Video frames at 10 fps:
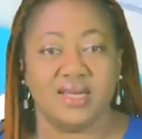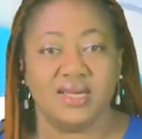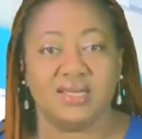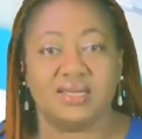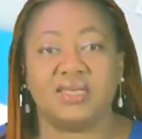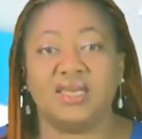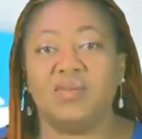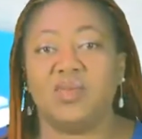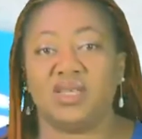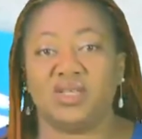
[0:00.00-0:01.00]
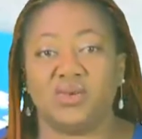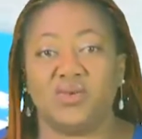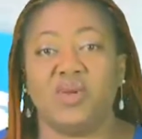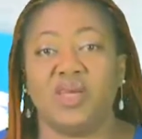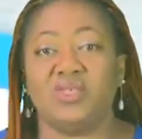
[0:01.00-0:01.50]
The team are to
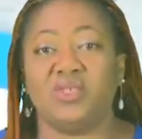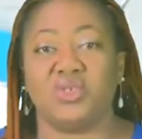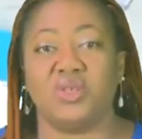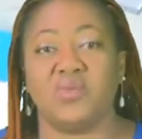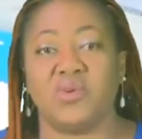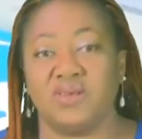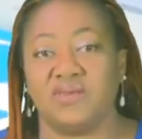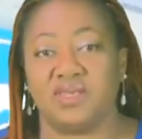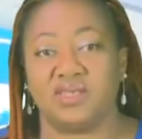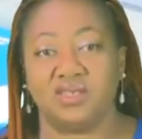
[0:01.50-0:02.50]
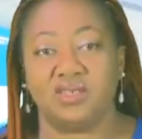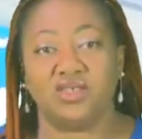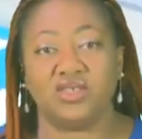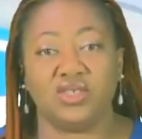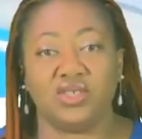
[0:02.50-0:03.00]
mainstream relevant
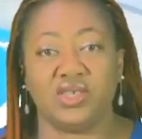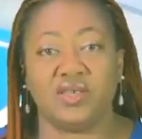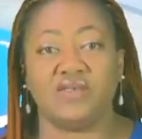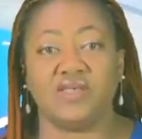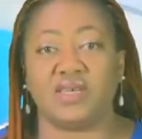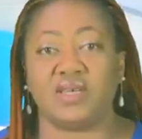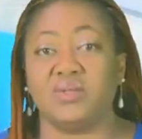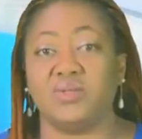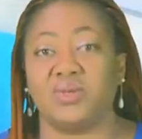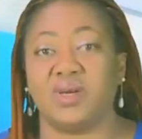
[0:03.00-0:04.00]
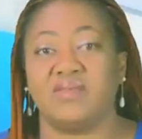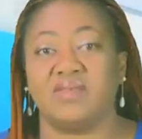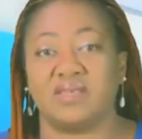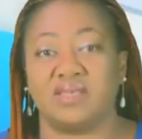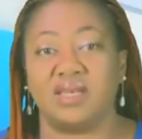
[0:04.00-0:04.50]
initiatives that could drive
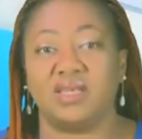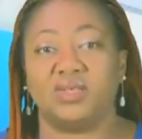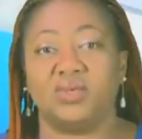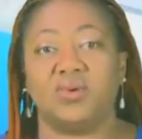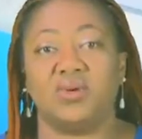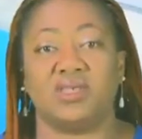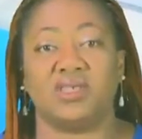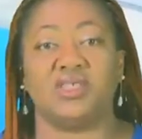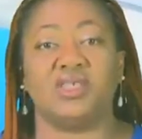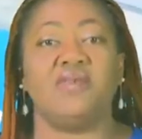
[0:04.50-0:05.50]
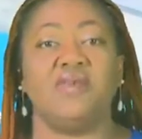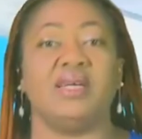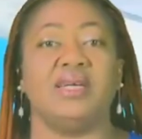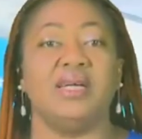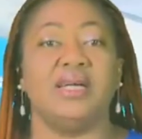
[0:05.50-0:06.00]
the state towards
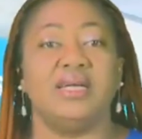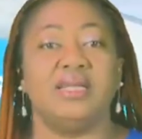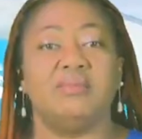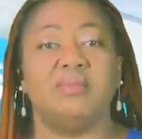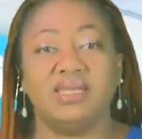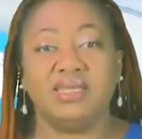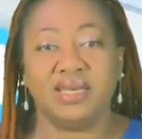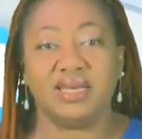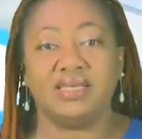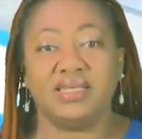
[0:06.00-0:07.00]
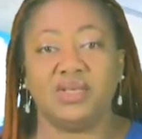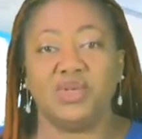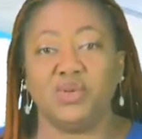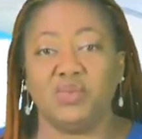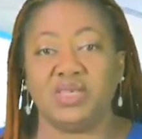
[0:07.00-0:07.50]
achieving the mandate in
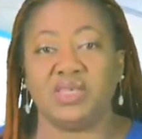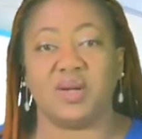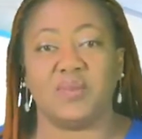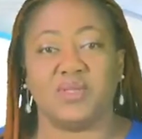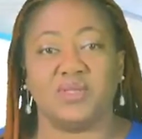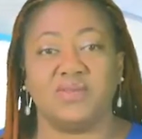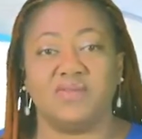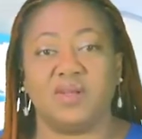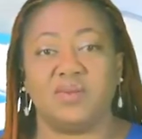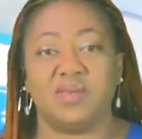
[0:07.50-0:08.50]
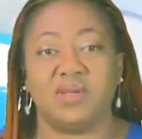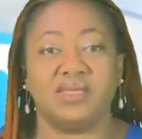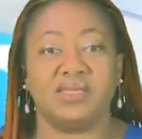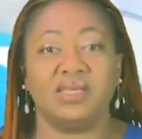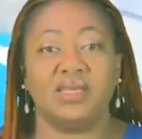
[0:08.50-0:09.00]
human capital
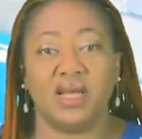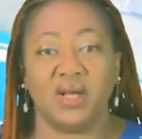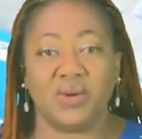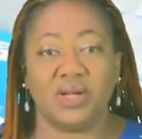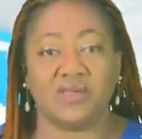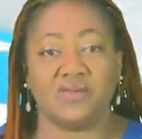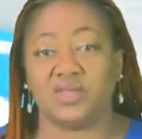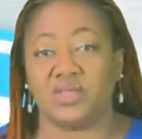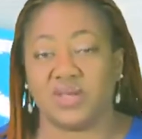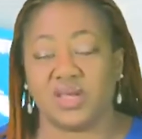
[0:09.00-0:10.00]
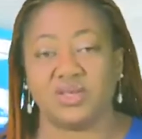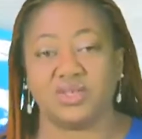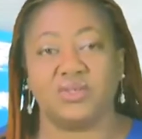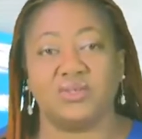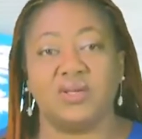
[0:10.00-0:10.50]
development in areas of
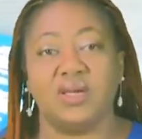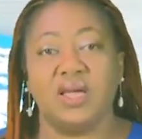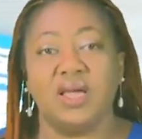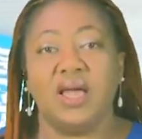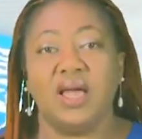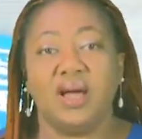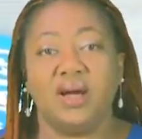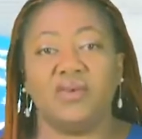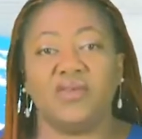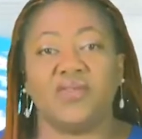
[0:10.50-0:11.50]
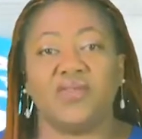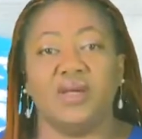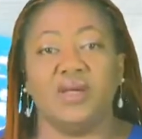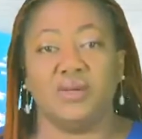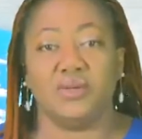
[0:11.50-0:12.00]
education, health,
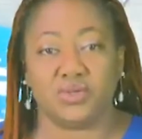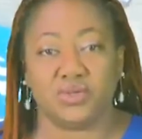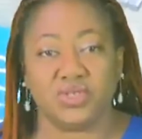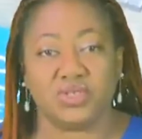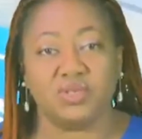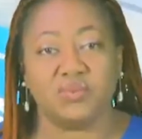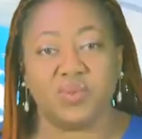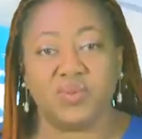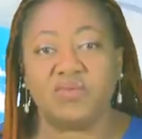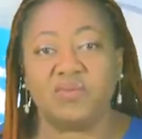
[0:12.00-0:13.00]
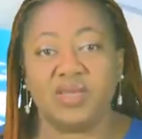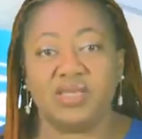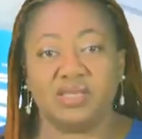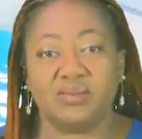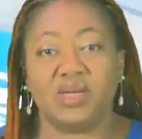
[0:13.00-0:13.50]
nutrition
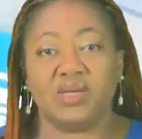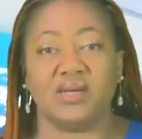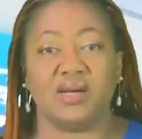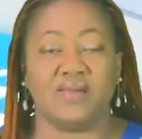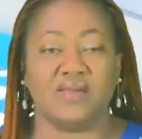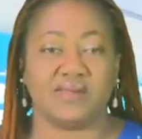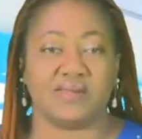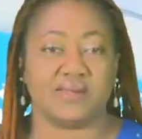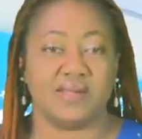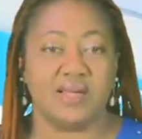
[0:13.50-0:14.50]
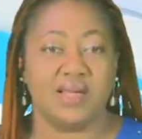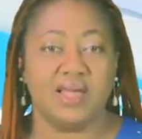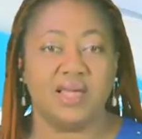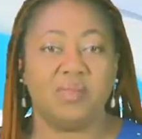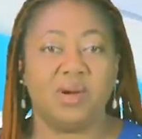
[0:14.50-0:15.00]
improvement, among others.
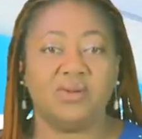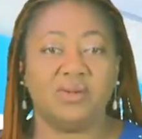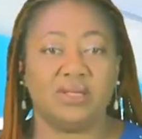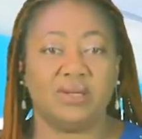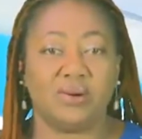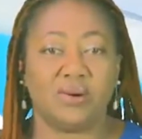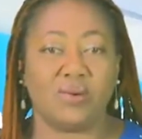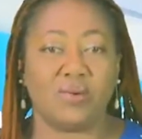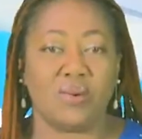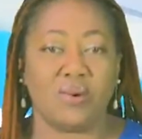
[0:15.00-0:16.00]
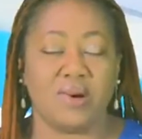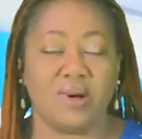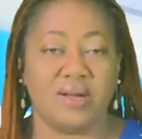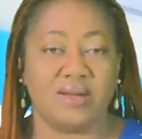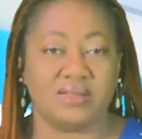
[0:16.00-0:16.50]
Emmanuel Okonkwo
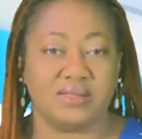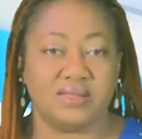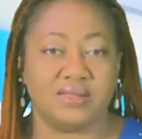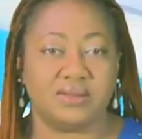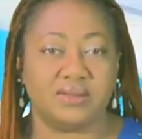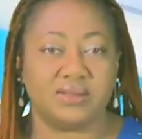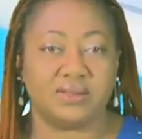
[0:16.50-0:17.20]
has details.